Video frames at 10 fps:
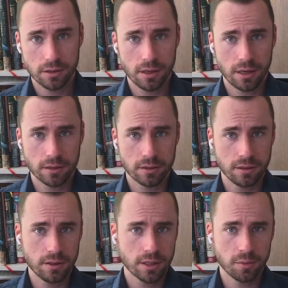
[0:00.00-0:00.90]
and
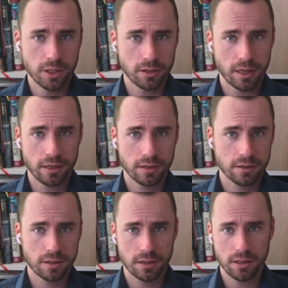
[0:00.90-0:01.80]
it can be like
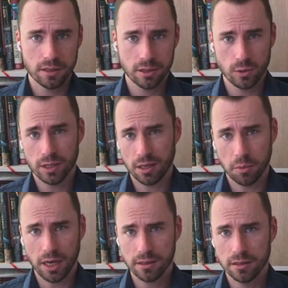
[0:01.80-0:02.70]
6 to 10
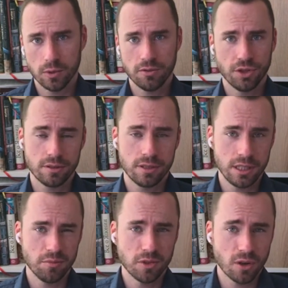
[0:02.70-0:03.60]
months. If your
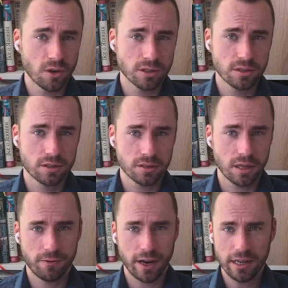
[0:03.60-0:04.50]
team costs
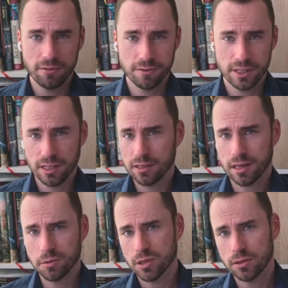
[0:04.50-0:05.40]
like
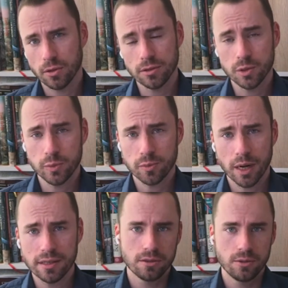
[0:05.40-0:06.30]
$5,000-6,000 per
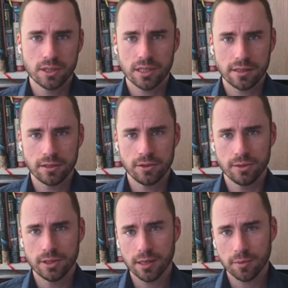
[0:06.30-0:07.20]
month, you extend it to
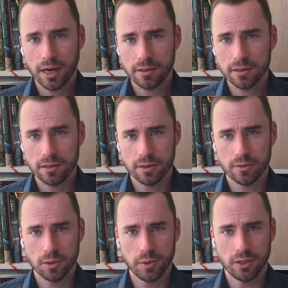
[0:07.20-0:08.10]
10 months, it
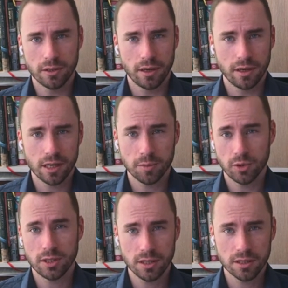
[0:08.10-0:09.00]
will be like up to
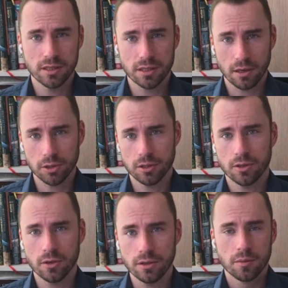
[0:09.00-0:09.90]

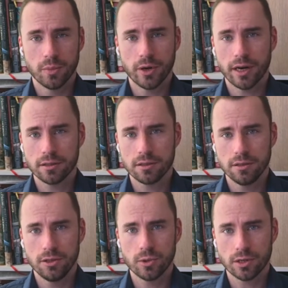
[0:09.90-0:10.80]
$60,000, but
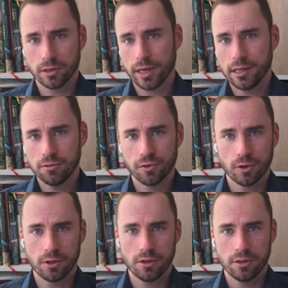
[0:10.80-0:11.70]
you are late
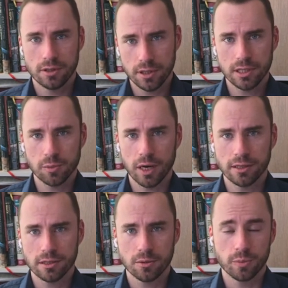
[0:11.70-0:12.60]
for 6
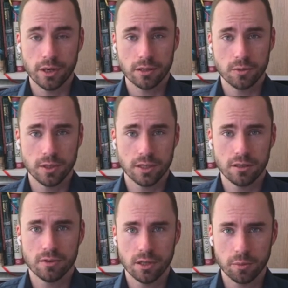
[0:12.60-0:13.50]
months compared with the
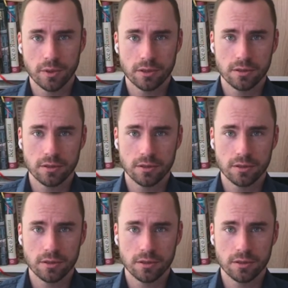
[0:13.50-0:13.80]
development